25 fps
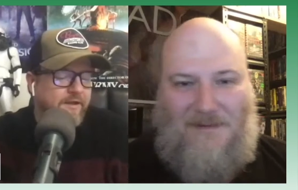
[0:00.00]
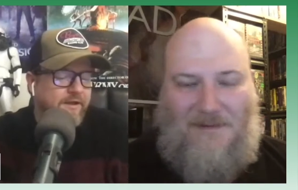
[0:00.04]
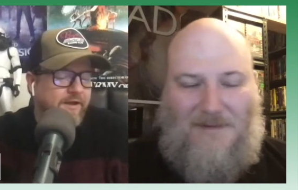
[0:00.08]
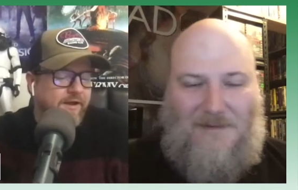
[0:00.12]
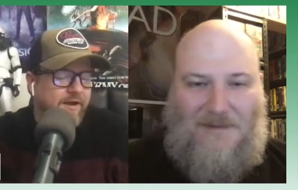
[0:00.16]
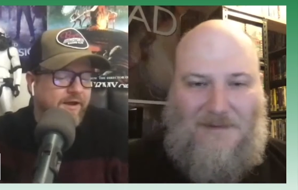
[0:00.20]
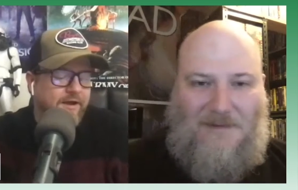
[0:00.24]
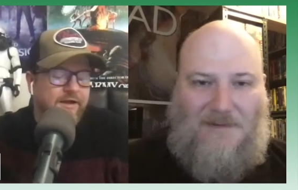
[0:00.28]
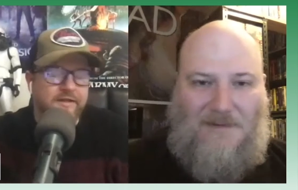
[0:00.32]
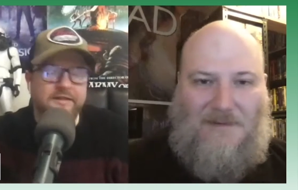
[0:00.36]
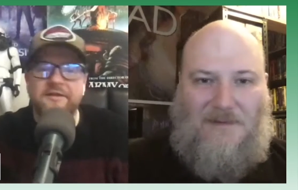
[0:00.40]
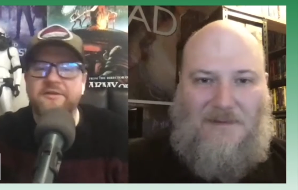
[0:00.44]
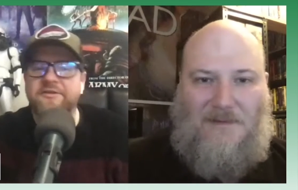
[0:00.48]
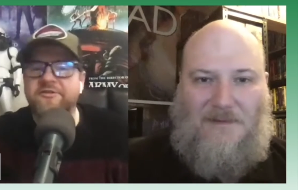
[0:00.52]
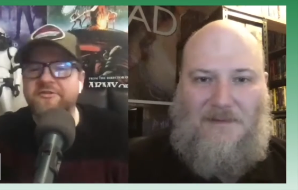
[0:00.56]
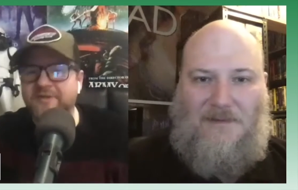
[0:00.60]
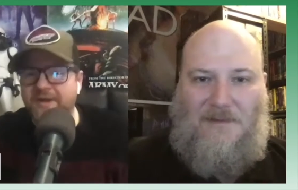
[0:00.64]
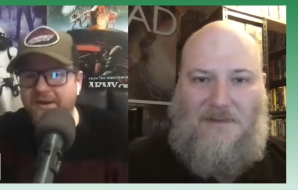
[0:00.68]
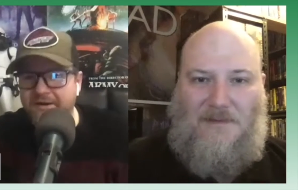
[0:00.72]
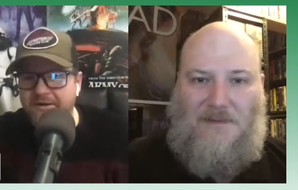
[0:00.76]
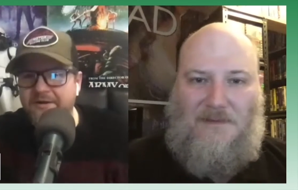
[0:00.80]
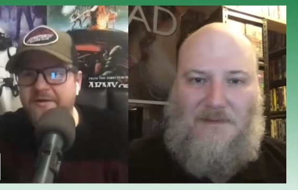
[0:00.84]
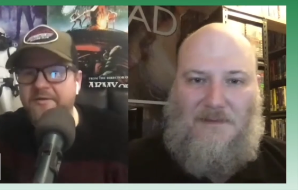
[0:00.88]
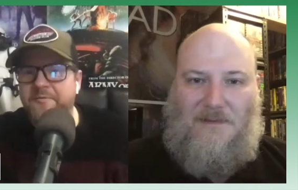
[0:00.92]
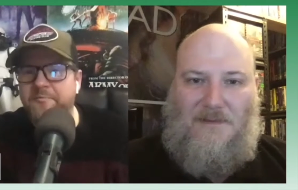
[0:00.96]
Speaker 1: uh, I think
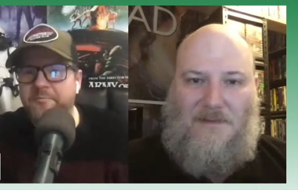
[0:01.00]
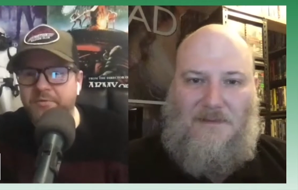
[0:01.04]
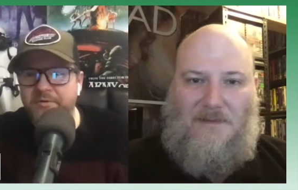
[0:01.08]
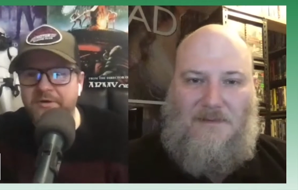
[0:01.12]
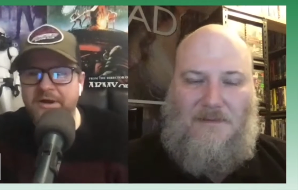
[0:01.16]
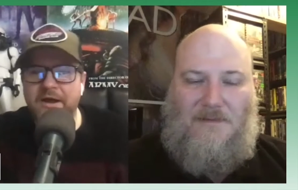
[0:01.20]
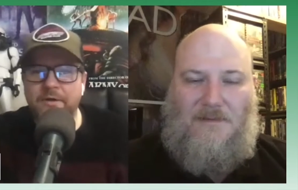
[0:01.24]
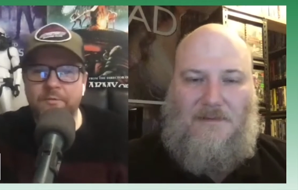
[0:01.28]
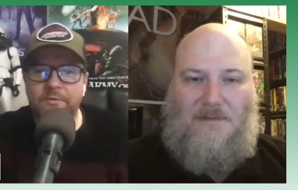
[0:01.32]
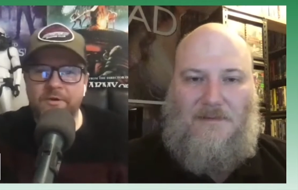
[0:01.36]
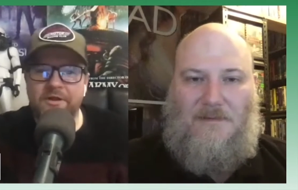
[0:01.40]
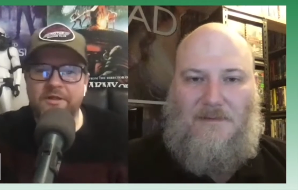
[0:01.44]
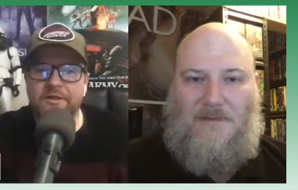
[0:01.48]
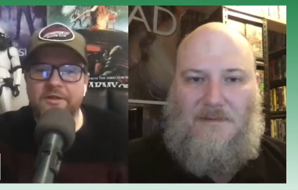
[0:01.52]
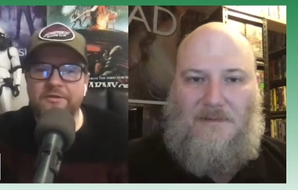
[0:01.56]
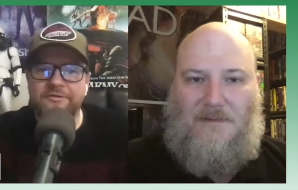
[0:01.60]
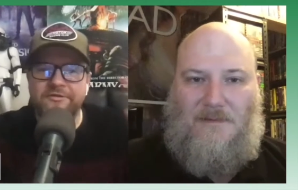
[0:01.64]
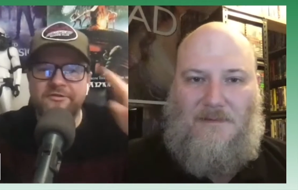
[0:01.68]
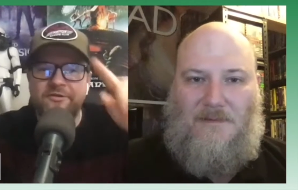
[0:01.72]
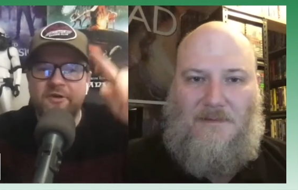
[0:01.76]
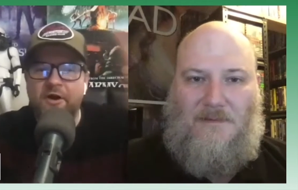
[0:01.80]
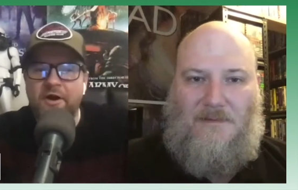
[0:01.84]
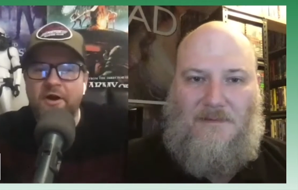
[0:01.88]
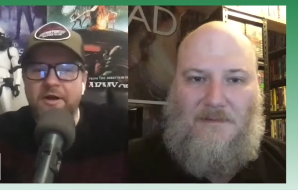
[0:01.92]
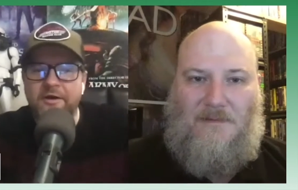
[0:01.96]
Shudder put out one of those
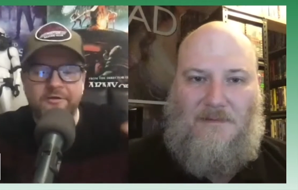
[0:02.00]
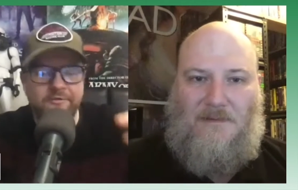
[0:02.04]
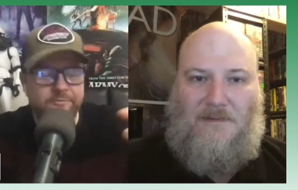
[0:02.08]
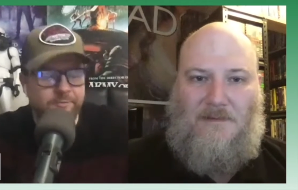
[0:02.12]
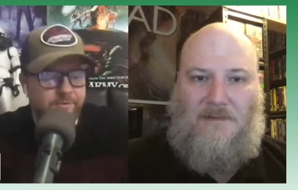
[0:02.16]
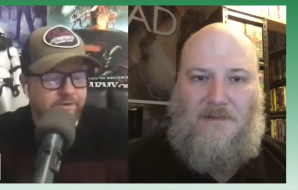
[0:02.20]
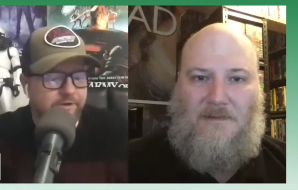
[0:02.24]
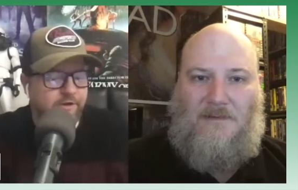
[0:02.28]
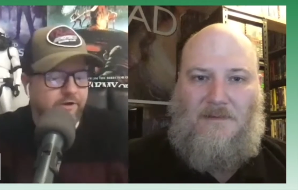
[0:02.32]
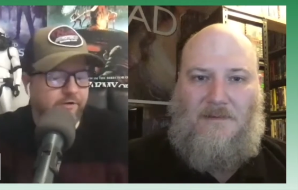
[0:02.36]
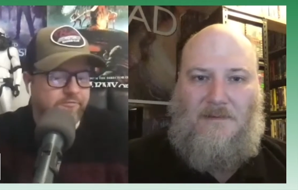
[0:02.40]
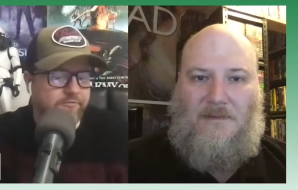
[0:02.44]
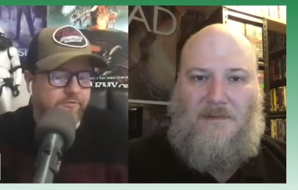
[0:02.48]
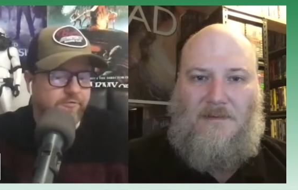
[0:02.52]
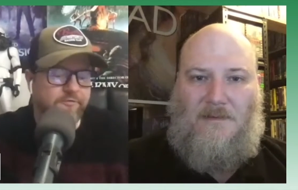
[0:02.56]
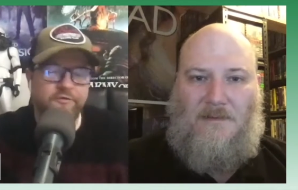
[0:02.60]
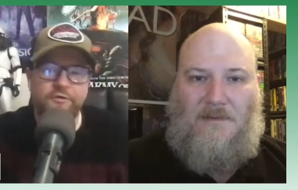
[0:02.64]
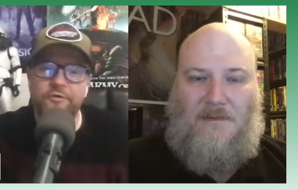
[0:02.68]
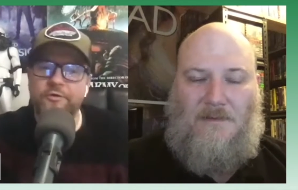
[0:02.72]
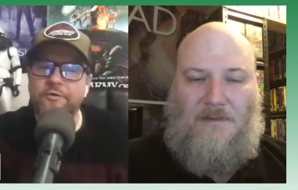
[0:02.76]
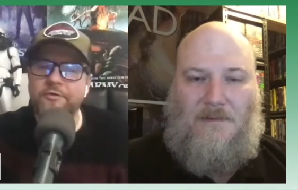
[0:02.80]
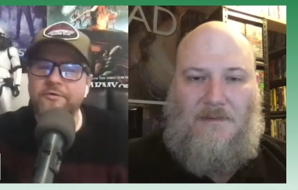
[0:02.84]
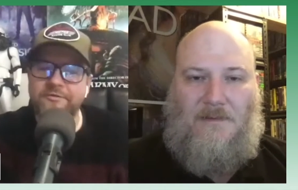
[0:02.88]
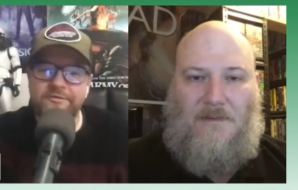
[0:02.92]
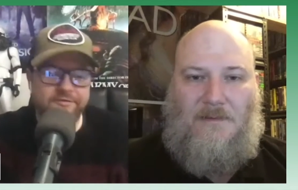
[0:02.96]
tiles where they got
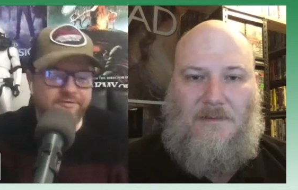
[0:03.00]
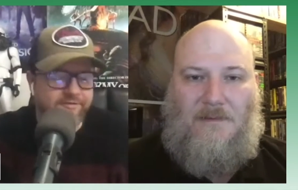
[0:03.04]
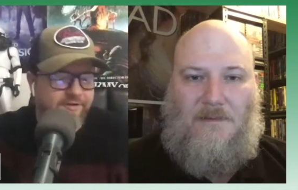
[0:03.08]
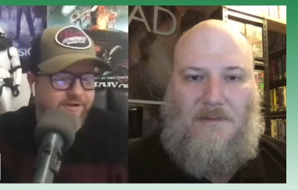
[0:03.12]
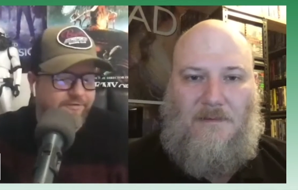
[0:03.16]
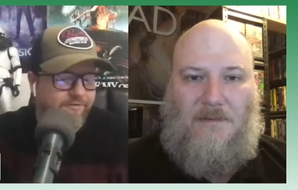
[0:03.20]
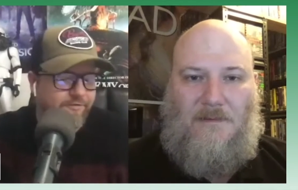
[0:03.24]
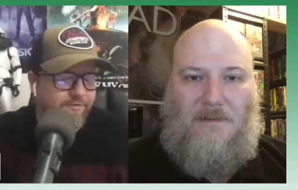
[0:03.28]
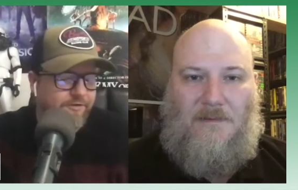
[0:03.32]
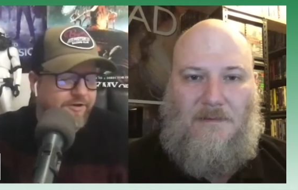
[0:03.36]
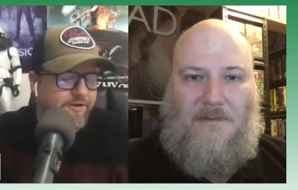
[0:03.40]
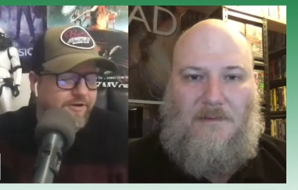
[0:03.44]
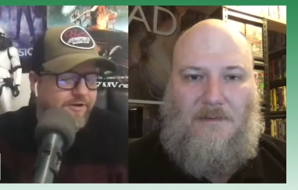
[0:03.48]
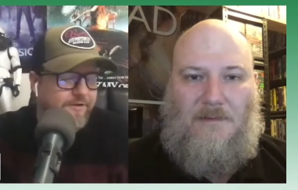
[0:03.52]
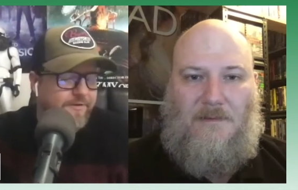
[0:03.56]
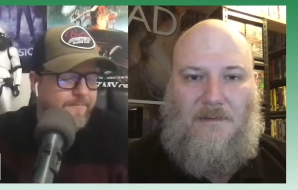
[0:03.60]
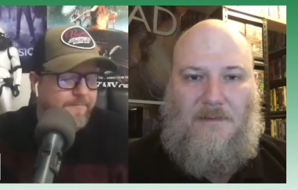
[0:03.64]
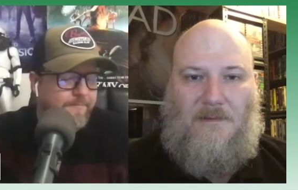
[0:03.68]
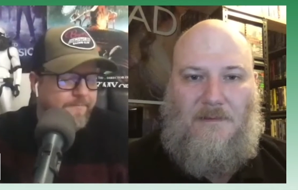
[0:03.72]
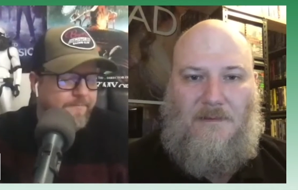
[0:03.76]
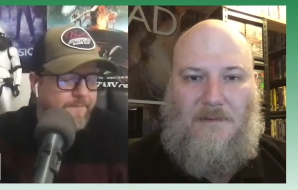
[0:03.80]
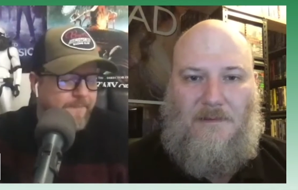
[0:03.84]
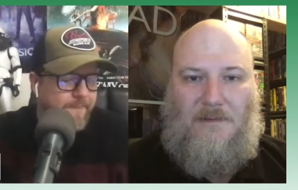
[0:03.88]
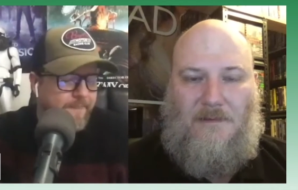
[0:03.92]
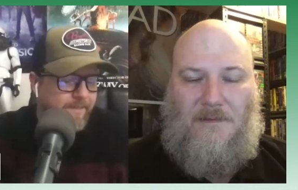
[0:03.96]
reviews and stuff on it.
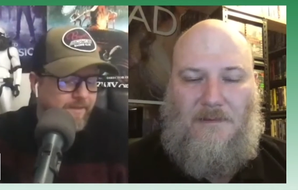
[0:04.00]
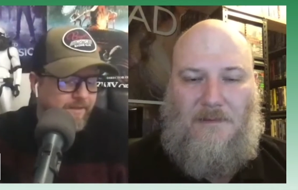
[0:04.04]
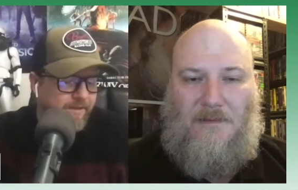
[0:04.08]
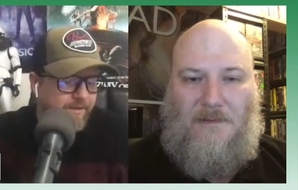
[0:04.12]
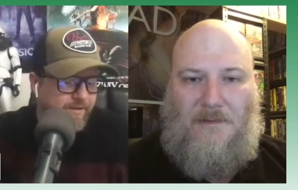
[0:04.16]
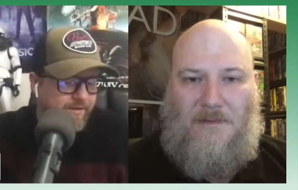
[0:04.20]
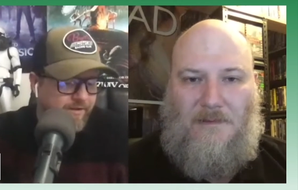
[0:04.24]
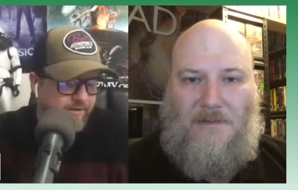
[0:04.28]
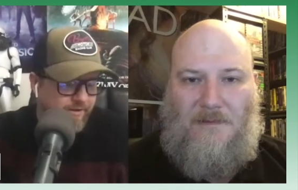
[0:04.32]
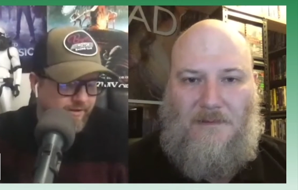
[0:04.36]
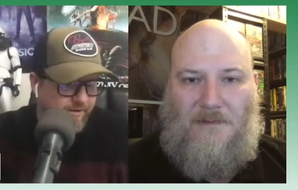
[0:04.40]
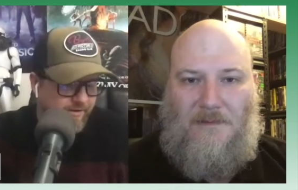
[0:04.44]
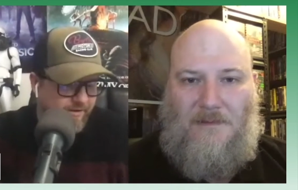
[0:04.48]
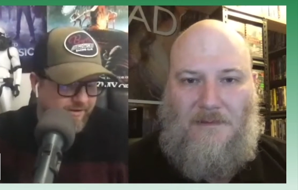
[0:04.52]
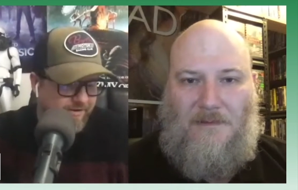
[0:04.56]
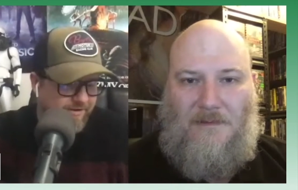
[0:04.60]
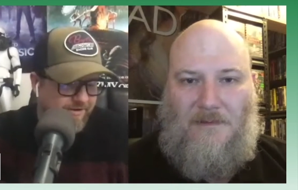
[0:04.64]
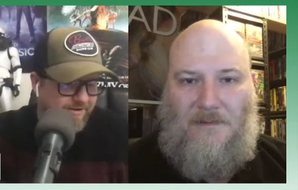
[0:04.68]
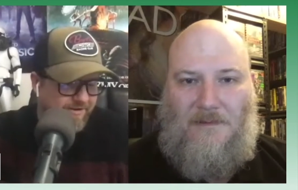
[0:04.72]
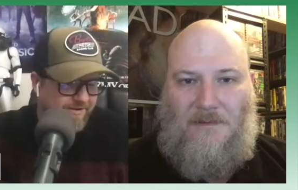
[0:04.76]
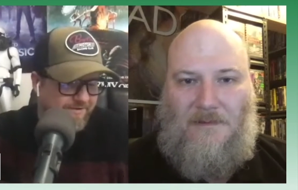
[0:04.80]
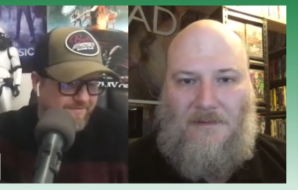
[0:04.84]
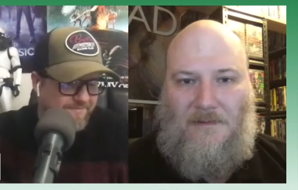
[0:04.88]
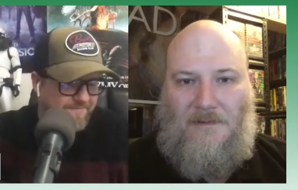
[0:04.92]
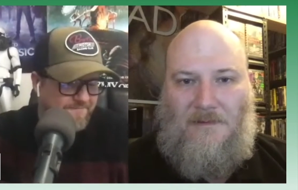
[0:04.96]

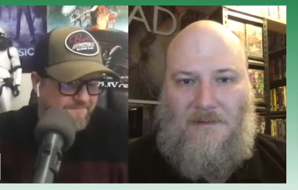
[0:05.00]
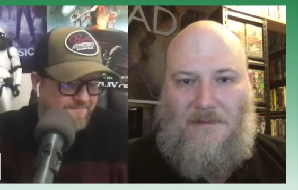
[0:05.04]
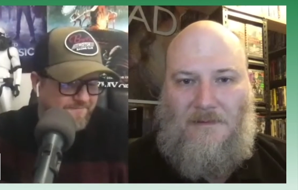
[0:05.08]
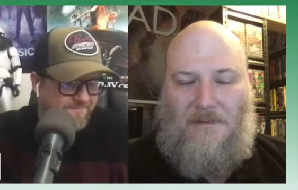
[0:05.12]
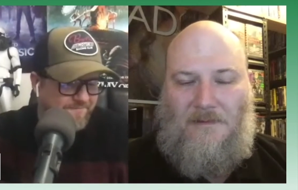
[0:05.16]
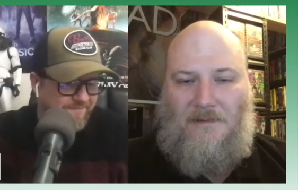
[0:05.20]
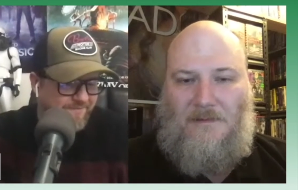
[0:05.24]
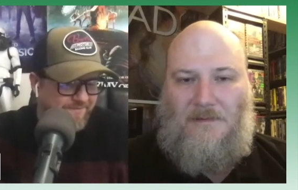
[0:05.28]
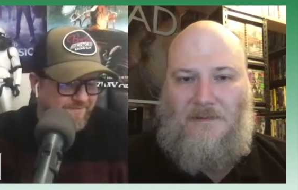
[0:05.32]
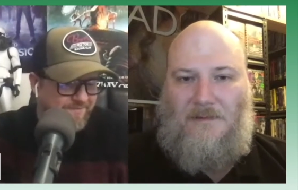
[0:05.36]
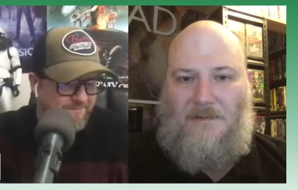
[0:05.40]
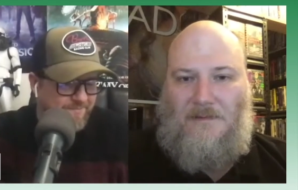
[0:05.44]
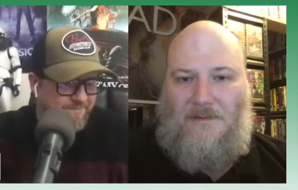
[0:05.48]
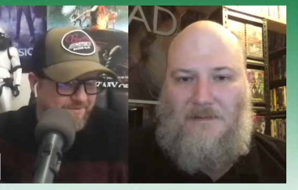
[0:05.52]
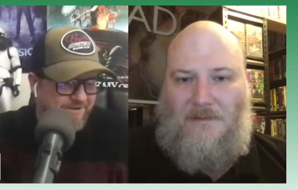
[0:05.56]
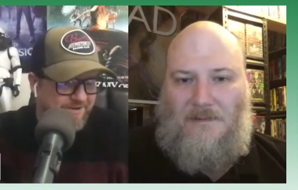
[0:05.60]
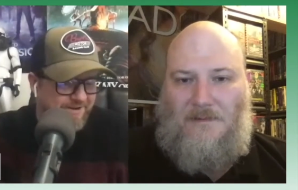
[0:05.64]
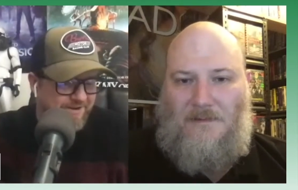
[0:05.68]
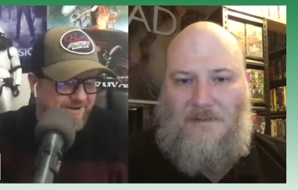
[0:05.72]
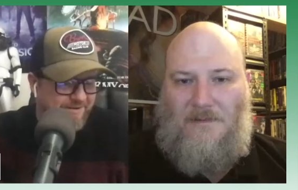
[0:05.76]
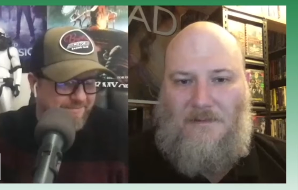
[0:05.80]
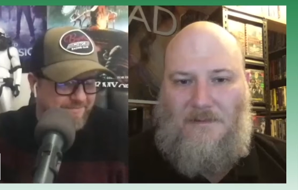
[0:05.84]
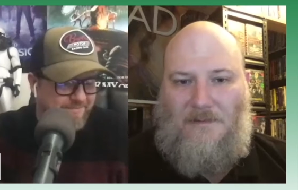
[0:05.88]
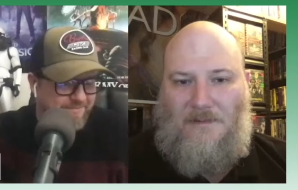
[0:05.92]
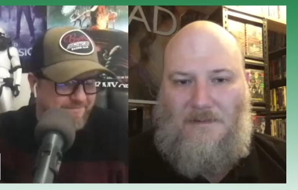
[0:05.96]
Um, let me bring it
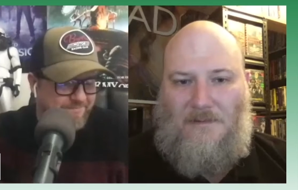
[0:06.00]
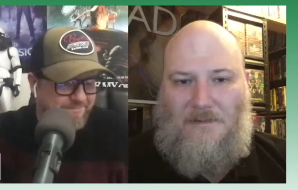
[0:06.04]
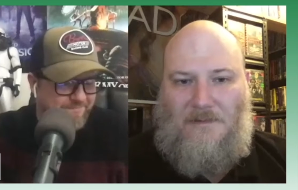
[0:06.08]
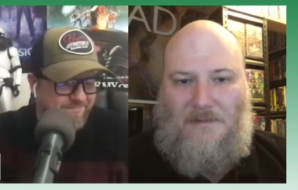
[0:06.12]
up.